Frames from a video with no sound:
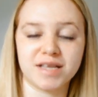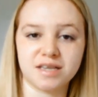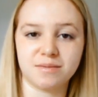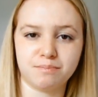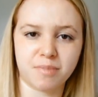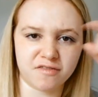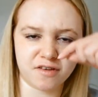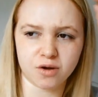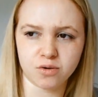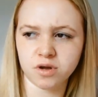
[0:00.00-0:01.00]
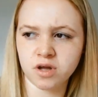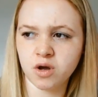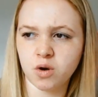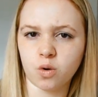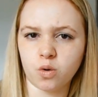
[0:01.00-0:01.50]
It's a buffalo
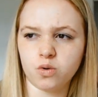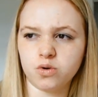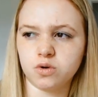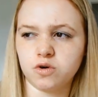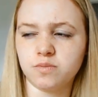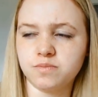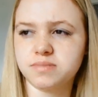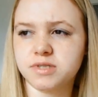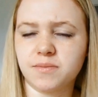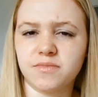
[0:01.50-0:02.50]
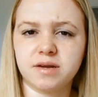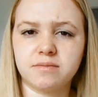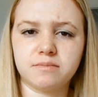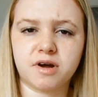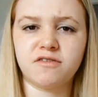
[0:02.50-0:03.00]
horn or something,
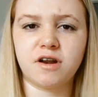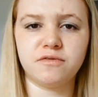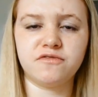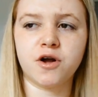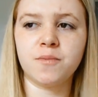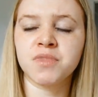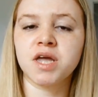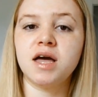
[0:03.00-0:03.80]
buffalo foot.